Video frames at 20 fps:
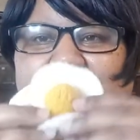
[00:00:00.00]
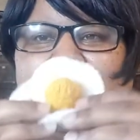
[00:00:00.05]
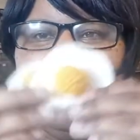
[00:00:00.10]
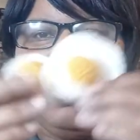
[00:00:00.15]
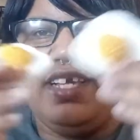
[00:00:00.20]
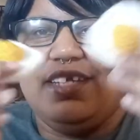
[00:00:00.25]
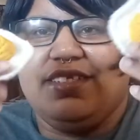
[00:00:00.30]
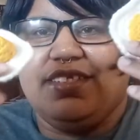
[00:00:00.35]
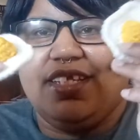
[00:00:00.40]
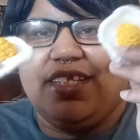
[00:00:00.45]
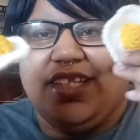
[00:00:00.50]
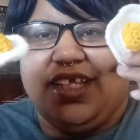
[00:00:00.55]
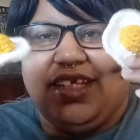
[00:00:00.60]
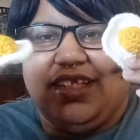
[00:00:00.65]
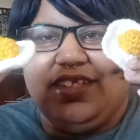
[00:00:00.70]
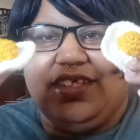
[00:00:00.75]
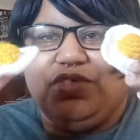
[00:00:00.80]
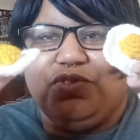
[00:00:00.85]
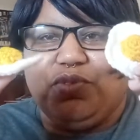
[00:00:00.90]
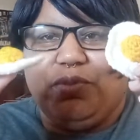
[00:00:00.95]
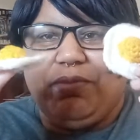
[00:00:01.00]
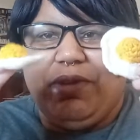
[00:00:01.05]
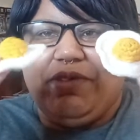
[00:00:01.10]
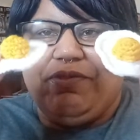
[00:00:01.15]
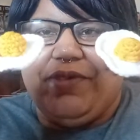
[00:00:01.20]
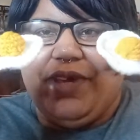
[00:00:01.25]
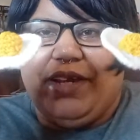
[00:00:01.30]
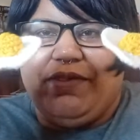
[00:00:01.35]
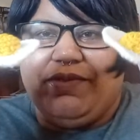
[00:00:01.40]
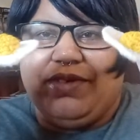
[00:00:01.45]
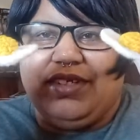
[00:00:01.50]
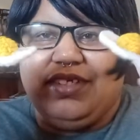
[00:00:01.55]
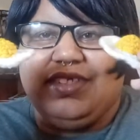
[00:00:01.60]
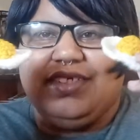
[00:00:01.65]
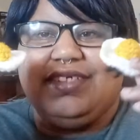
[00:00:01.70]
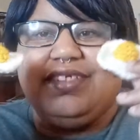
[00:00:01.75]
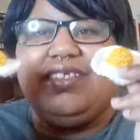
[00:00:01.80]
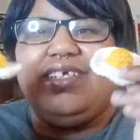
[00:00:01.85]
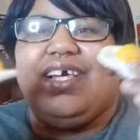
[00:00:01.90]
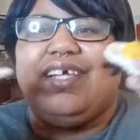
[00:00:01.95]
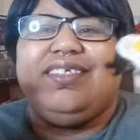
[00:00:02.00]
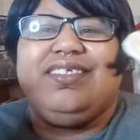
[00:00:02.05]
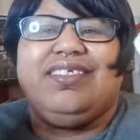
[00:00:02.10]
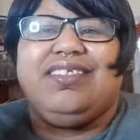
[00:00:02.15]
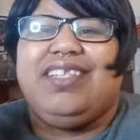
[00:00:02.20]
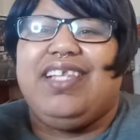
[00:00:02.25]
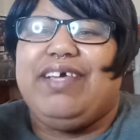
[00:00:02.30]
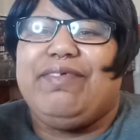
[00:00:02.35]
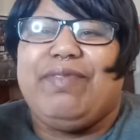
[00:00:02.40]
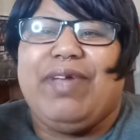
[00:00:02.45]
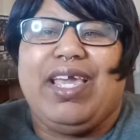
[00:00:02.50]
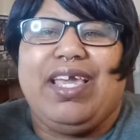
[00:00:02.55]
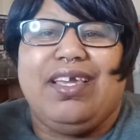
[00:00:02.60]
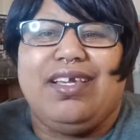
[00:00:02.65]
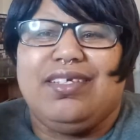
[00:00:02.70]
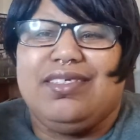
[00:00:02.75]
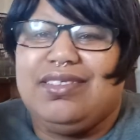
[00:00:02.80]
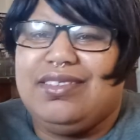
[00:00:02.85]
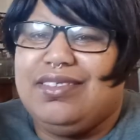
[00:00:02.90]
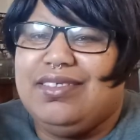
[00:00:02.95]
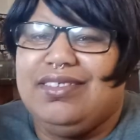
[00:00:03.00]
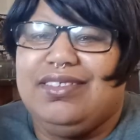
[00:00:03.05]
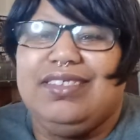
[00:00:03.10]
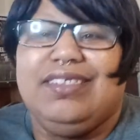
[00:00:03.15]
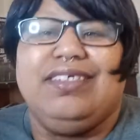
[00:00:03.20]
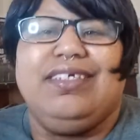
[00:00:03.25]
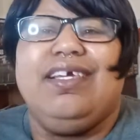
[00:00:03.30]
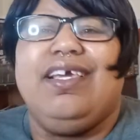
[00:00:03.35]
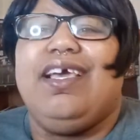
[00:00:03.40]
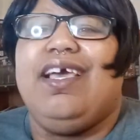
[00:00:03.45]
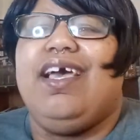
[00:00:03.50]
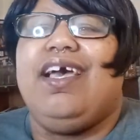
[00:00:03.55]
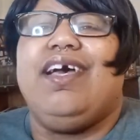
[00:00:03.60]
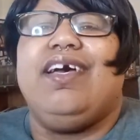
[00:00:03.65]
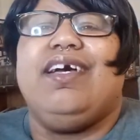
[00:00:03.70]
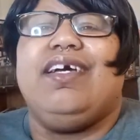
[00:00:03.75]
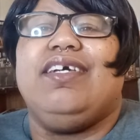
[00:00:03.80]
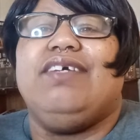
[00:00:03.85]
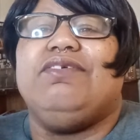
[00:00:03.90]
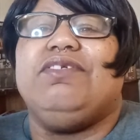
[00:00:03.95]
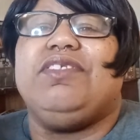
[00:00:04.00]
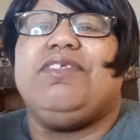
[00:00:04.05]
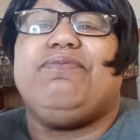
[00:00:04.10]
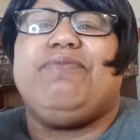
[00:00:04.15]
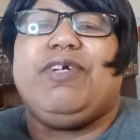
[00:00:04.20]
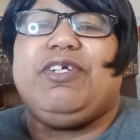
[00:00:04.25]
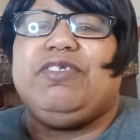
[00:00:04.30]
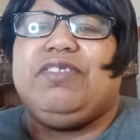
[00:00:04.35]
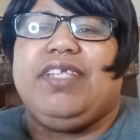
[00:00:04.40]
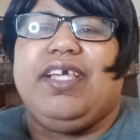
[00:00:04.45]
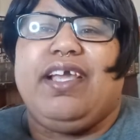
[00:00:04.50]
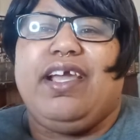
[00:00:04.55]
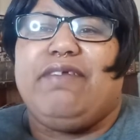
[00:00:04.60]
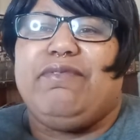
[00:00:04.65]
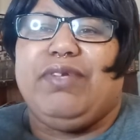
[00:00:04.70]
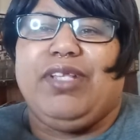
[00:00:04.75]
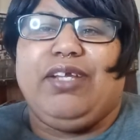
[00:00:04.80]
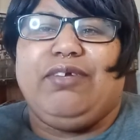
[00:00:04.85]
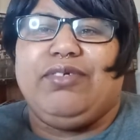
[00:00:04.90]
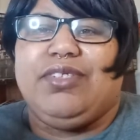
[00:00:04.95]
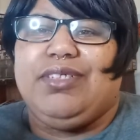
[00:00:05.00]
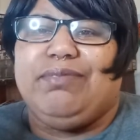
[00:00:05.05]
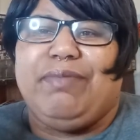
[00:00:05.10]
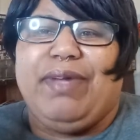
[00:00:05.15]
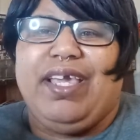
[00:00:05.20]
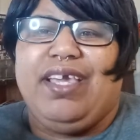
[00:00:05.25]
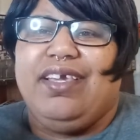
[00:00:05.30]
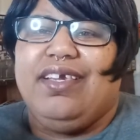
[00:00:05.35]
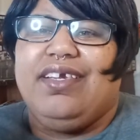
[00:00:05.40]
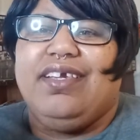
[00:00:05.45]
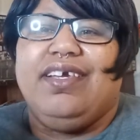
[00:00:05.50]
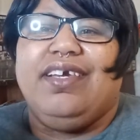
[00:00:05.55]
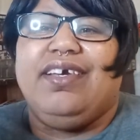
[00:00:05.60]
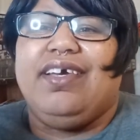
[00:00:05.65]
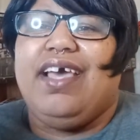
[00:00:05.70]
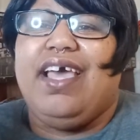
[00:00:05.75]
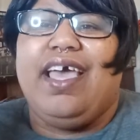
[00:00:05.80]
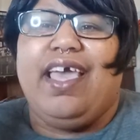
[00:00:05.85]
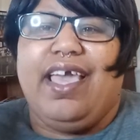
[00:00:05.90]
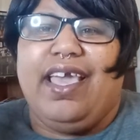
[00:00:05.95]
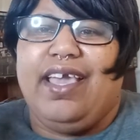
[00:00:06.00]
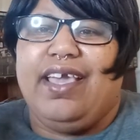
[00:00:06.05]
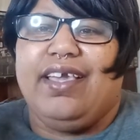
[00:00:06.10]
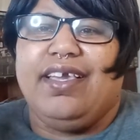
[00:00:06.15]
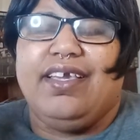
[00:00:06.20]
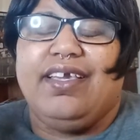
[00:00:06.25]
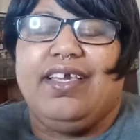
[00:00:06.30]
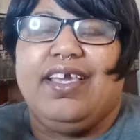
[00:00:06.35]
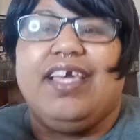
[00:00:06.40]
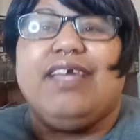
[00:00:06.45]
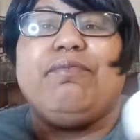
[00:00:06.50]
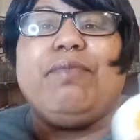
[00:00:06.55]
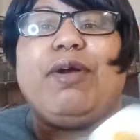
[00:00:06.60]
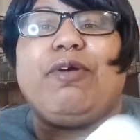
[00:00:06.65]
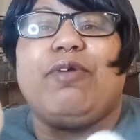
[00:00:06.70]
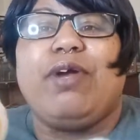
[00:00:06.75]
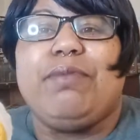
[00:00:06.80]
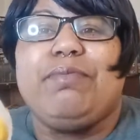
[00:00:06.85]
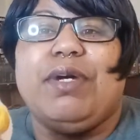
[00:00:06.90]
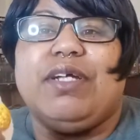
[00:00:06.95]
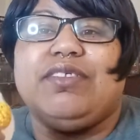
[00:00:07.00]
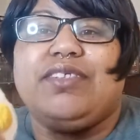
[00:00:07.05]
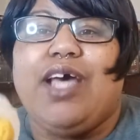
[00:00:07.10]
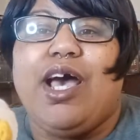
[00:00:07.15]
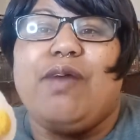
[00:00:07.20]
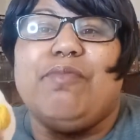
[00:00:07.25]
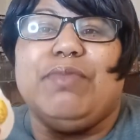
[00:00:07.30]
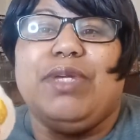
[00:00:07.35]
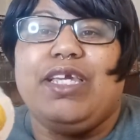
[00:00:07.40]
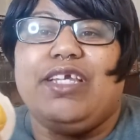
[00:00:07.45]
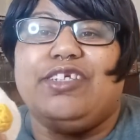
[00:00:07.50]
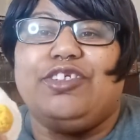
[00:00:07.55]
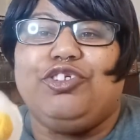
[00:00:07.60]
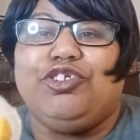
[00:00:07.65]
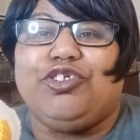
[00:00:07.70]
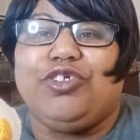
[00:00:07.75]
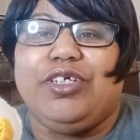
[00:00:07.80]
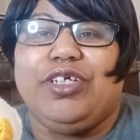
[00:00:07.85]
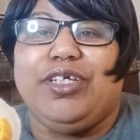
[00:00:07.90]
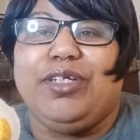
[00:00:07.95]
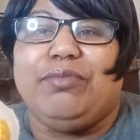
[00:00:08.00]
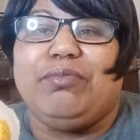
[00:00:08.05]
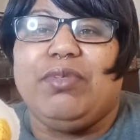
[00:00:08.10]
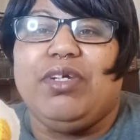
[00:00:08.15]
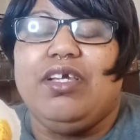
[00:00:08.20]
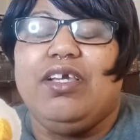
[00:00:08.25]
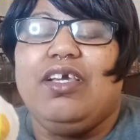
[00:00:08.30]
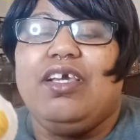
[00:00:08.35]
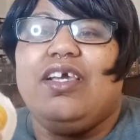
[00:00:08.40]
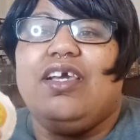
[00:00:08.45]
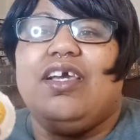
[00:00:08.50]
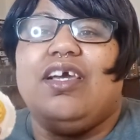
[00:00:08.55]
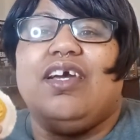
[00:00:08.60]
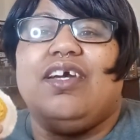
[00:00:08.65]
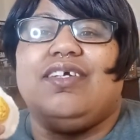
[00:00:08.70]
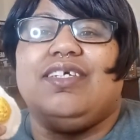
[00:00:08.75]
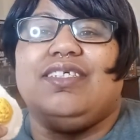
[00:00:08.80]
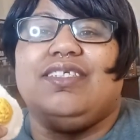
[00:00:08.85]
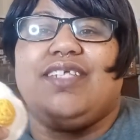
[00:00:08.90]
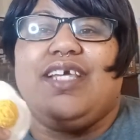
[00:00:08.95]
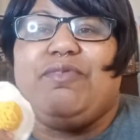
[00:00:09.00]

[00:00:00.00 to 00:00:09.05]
and eggs. I think these were my favorite because I just love eggs. It was the first thing I ever learned to make an egg. And my grandma taught me in a dream because